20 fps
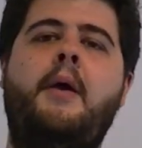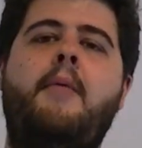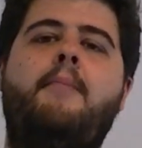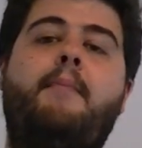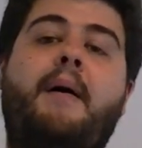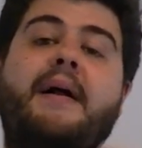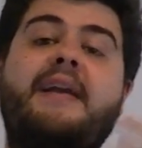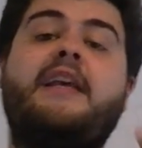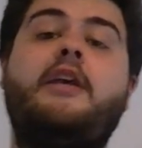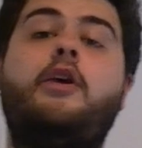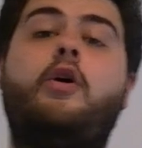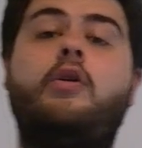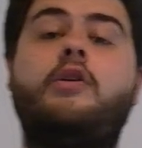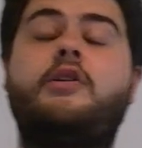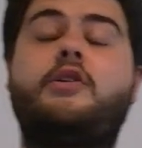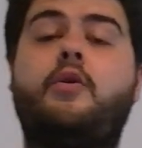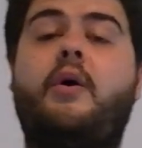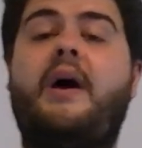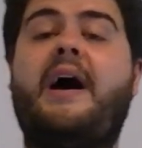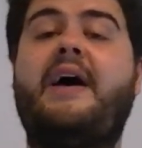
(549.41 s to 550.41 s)
but he
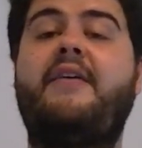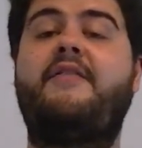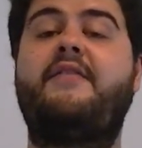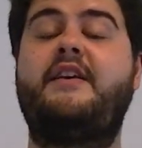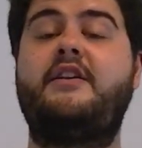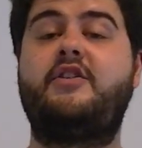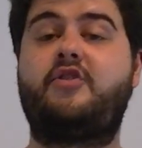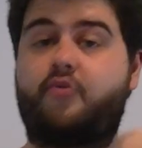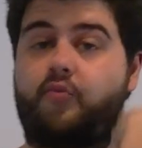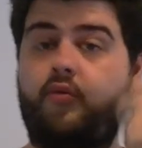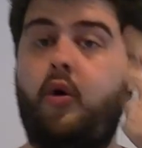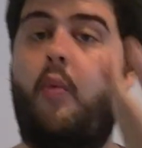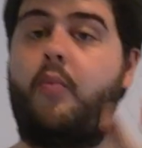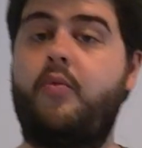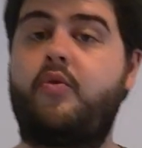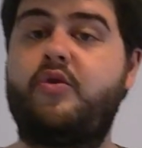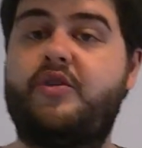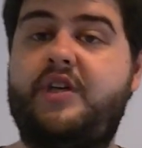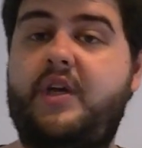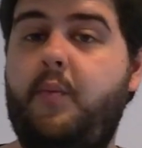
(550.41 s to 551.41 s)
also have his
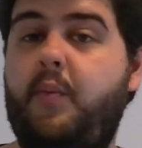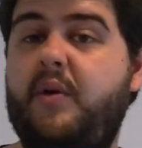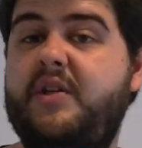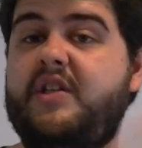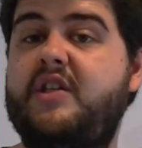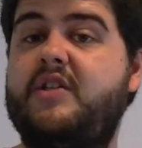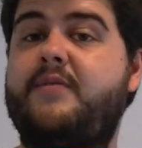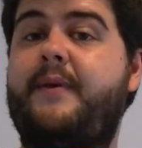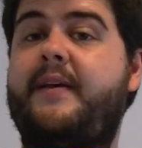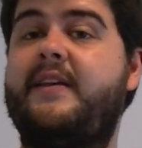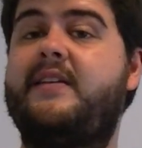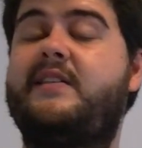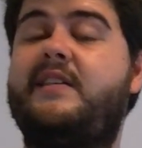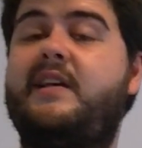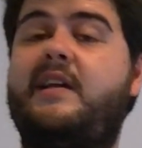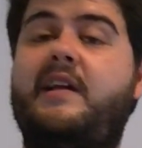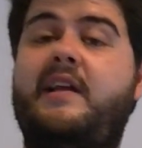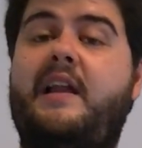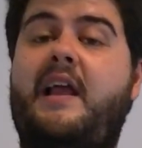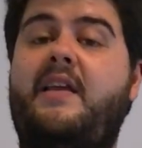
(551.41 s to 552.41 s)
rope routine, which is
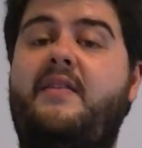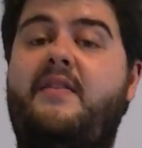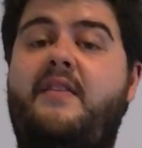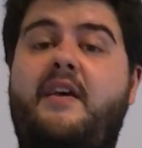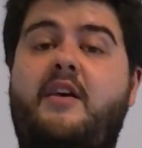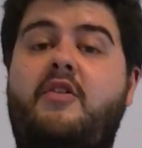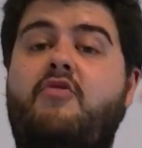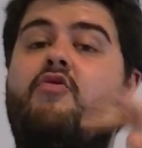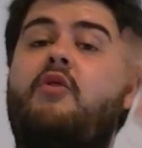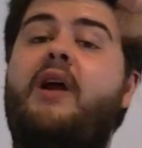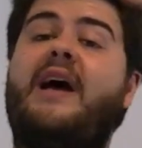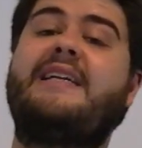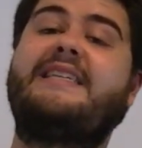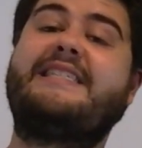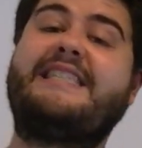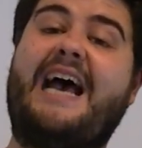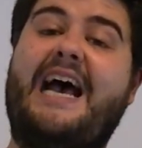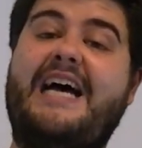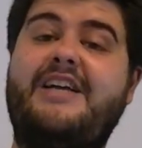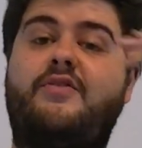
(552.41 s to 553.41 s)
basically like the
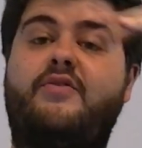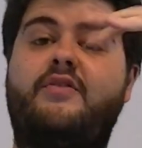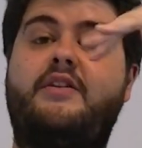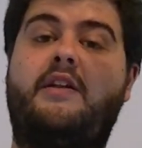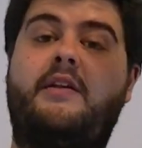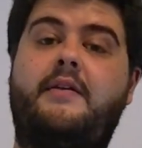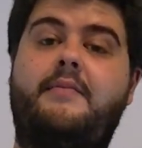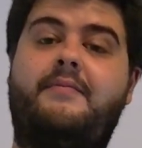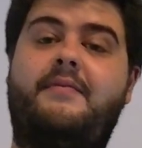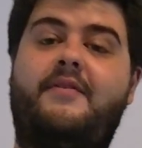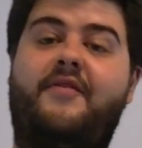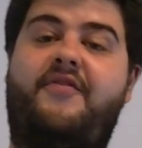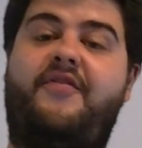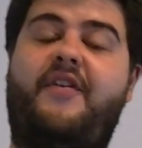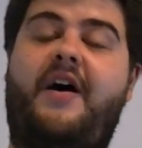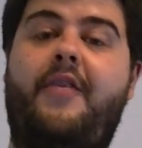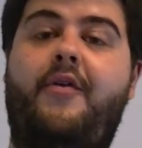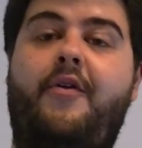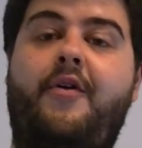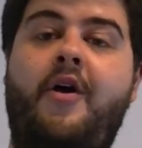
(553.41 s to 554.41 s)
granddad or the
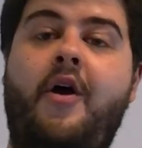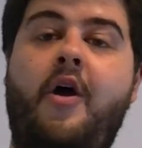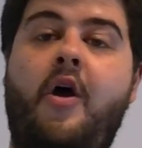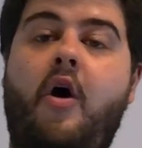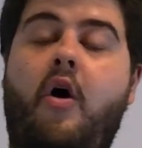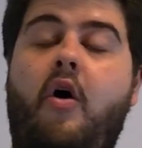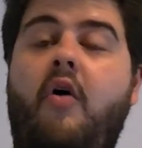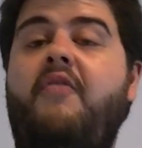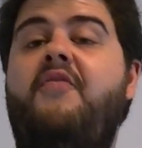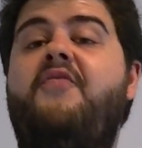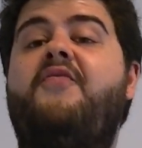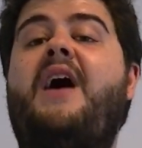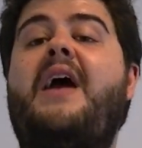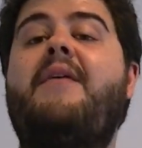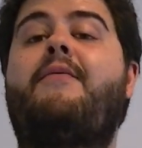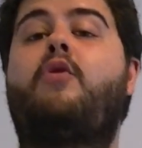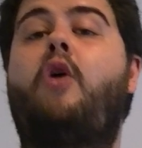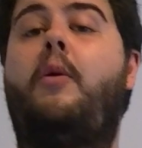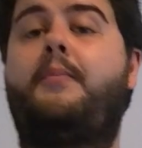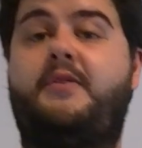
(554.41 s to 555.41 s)
father of
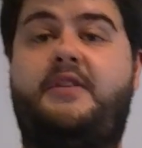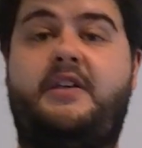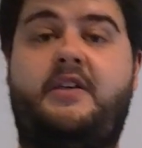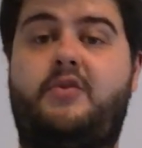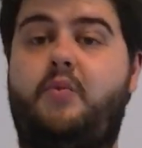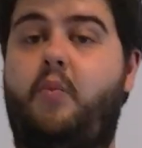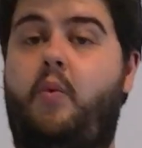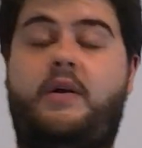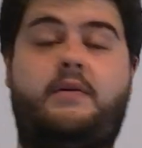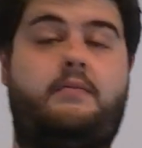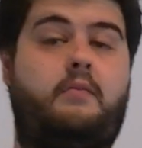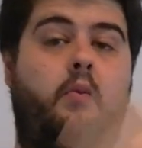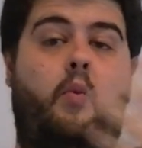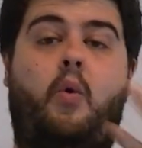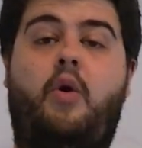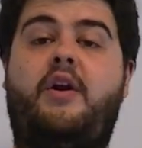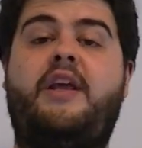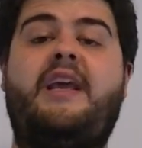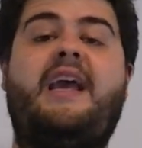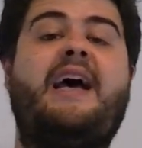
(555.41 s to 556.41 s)
fiber optics,
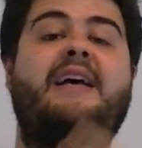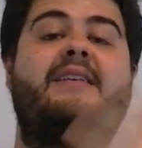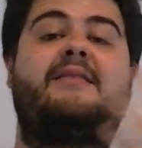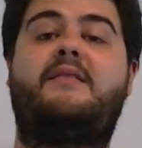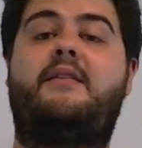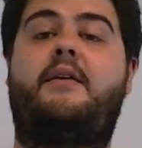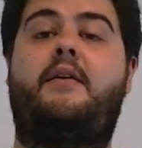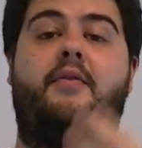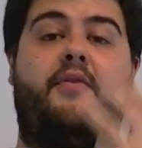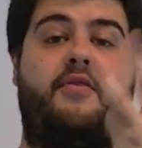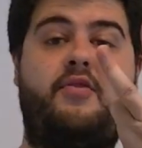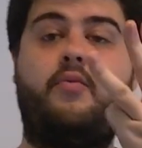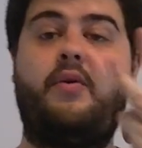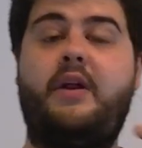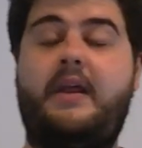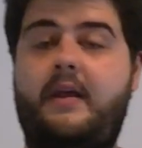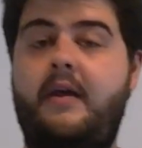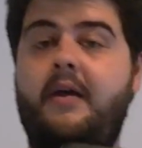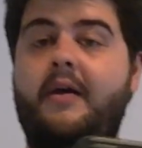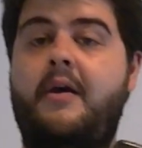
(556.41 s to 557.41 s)
where he has the
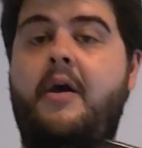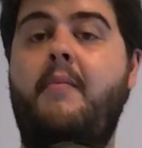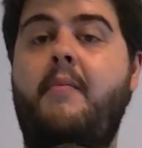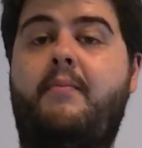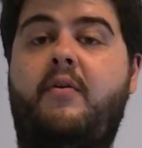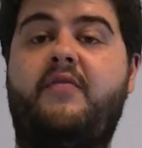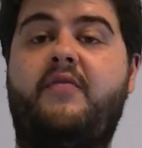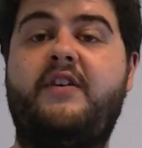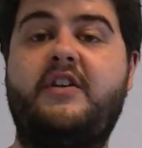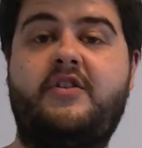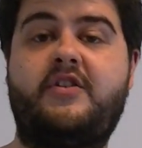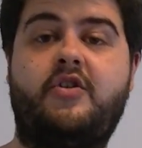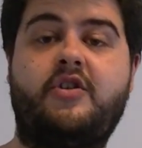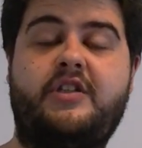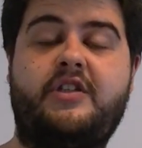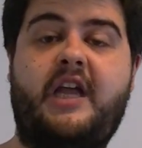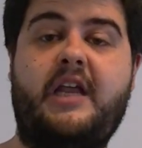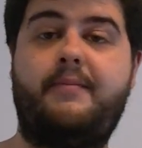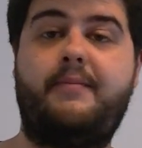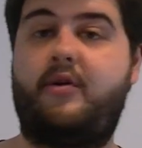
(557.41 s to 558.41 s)
three
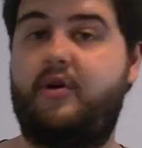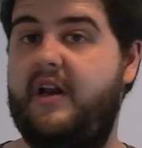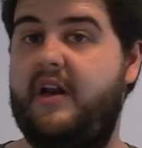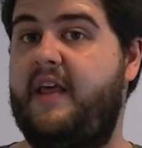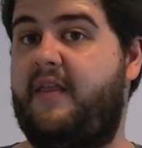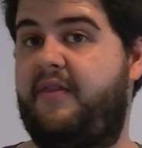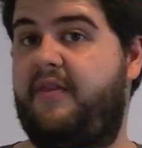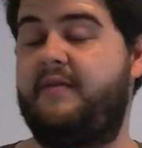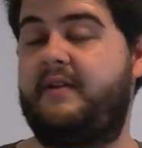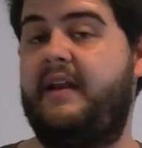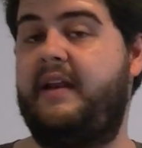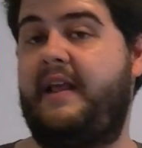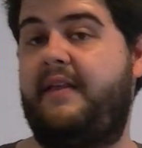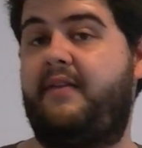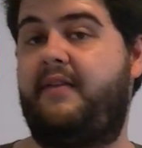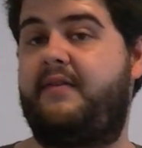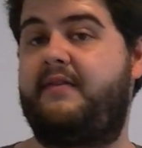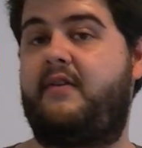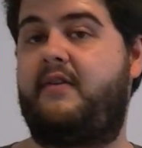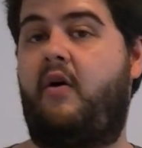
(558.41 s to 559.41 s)
Professor's Nightmare
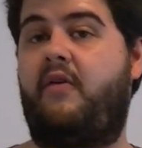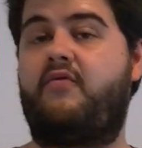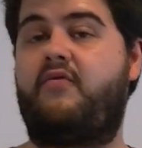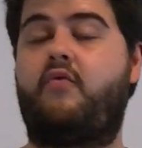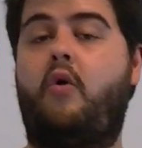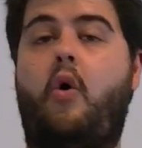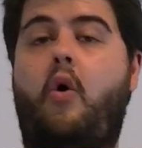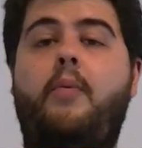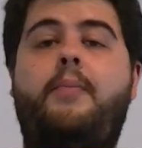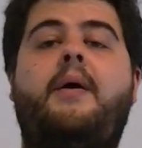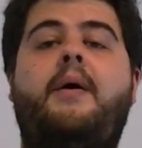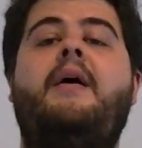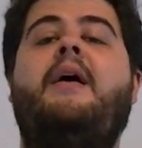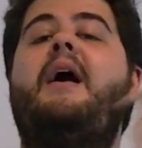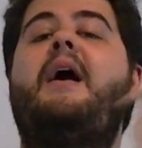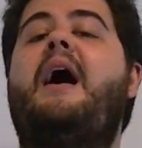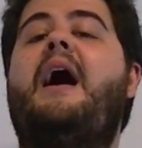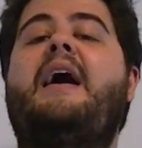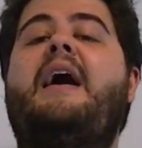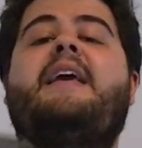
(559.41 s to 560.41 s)
lengths of rope,
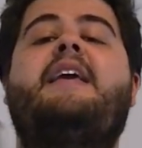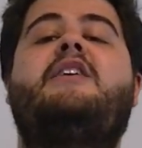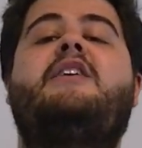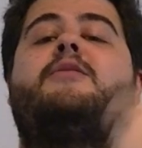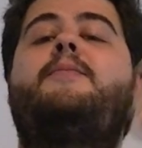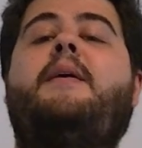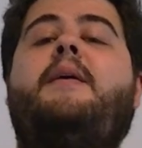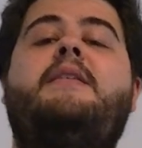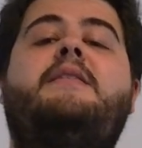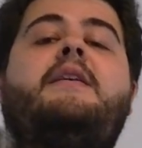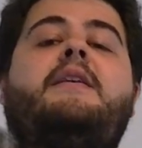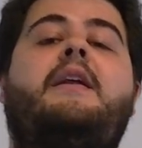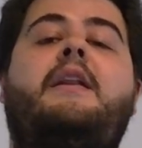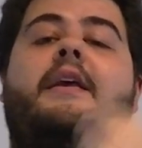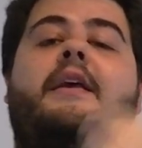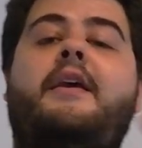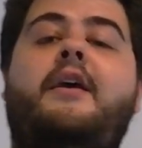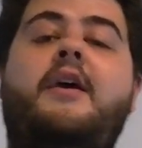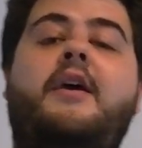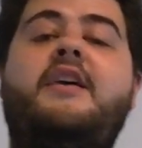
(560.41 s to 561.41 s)
and he's
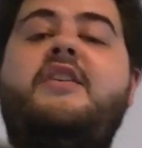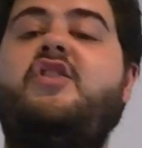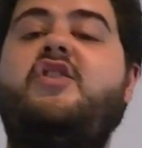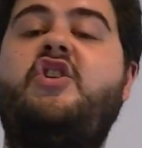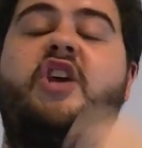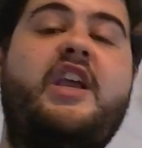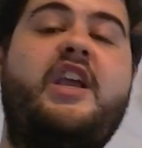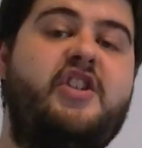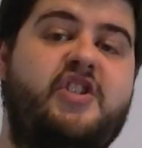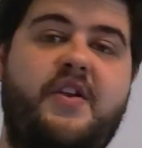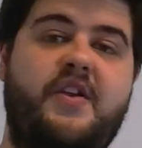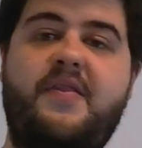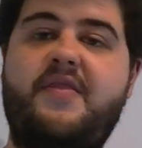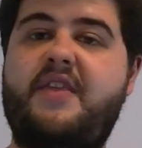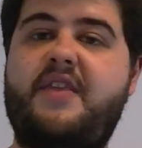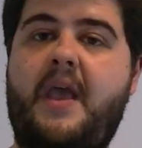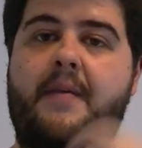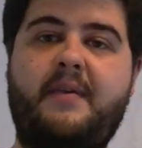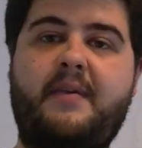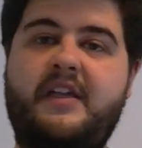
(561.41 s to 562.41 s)
basically changing
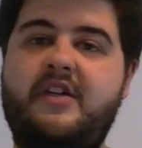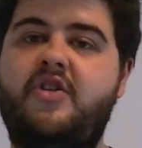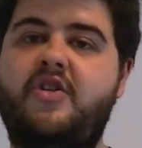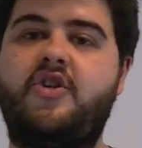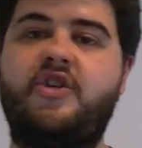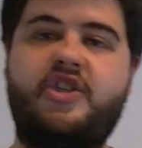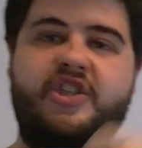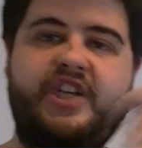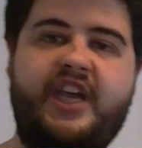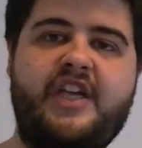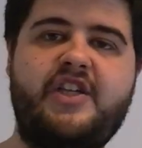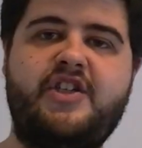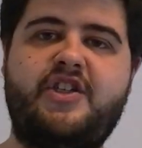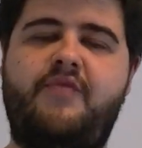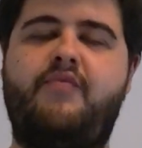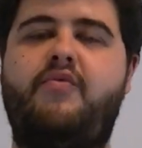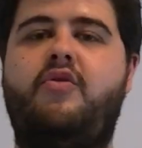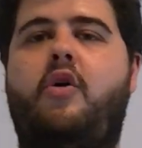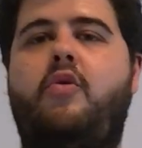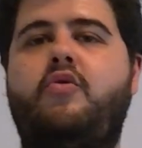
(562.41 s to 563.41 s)
them,
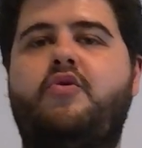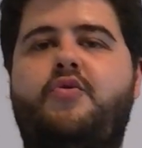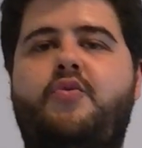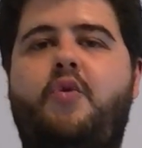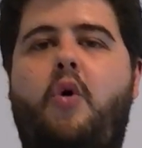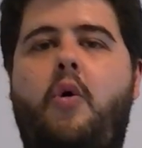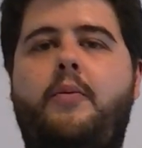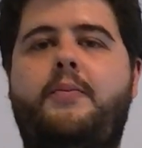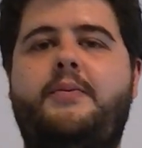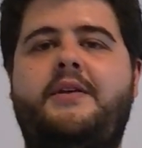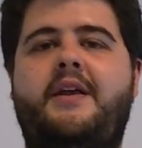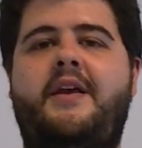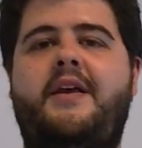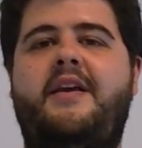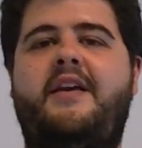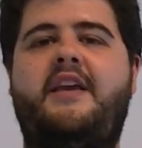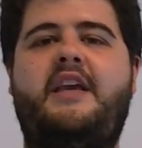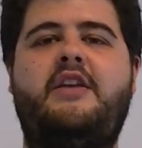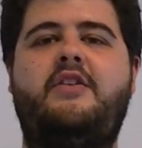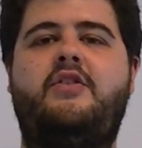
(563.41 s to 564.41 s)
interchanging those ropes
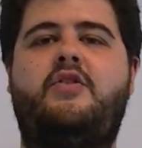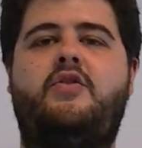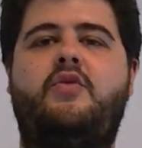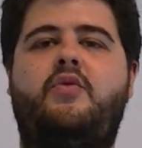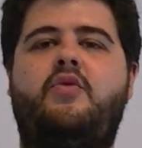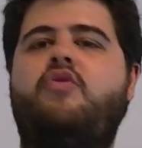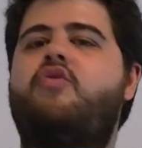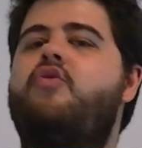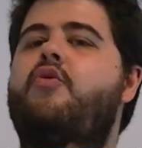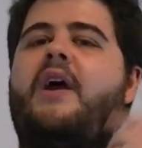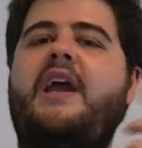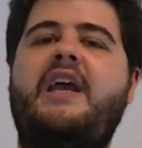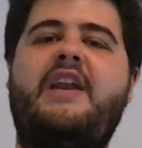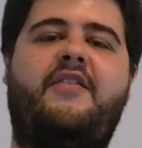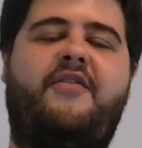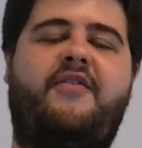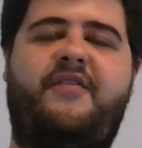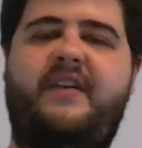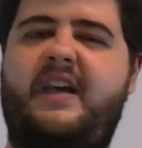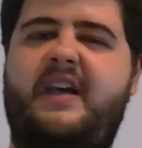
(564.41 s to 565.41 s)
into great
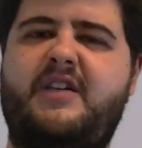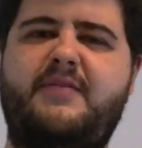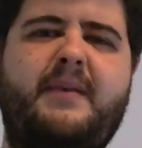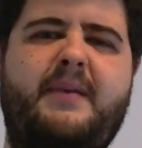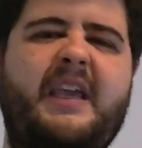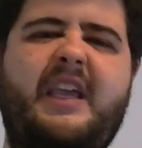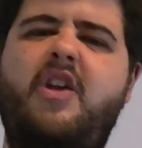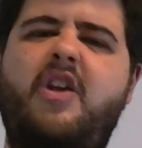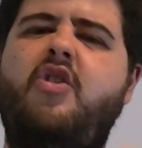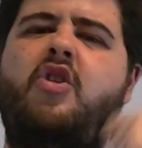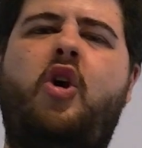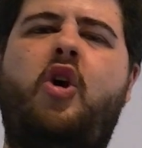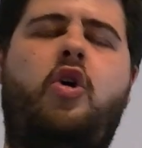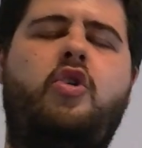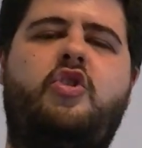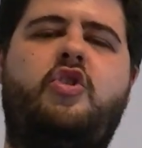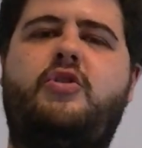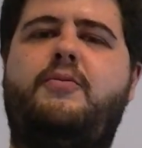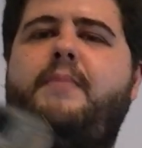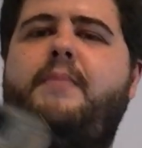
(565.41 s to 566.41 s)
effect, making
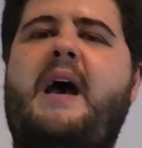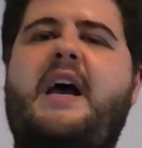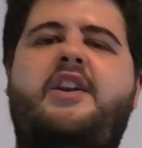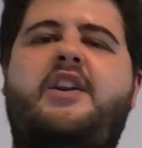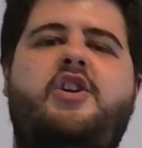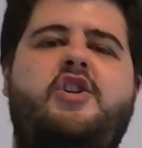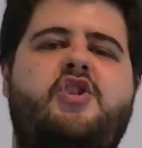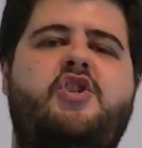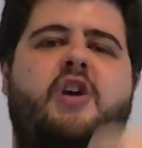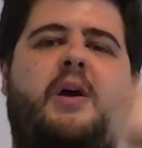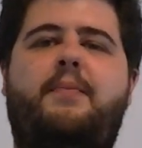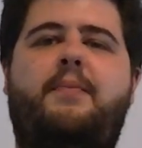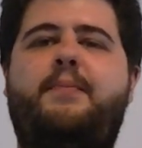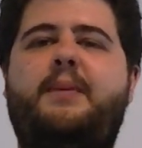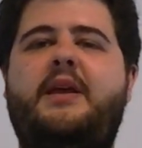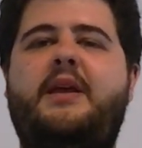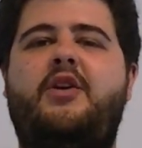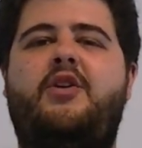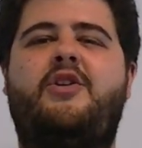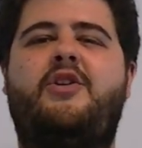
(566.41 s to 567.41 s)
knots vanish,
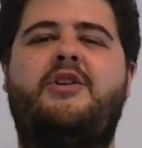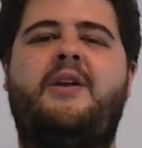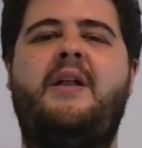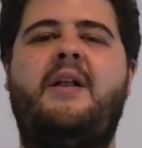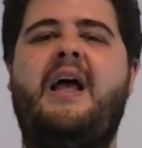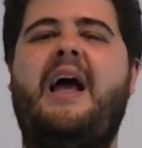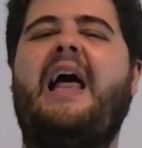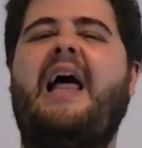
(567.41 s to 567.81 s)
appear.